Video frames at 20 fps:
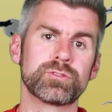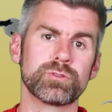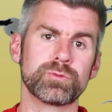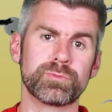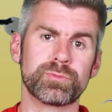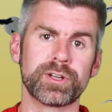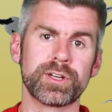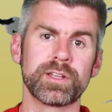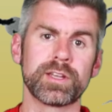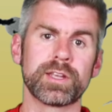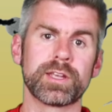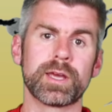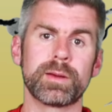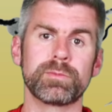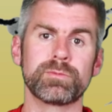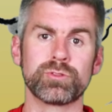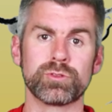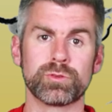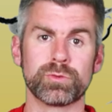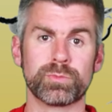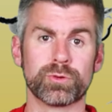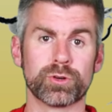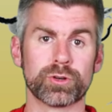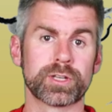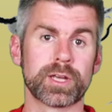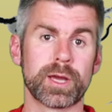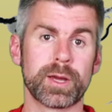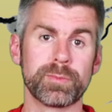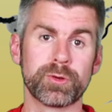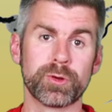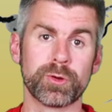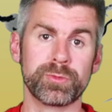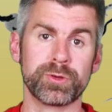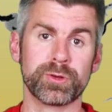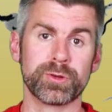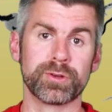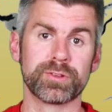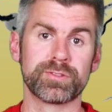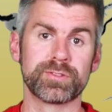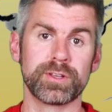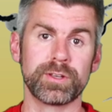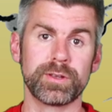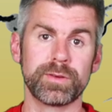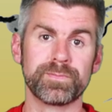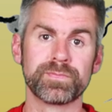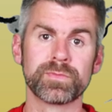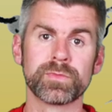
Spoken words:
to bring the game to the board game community.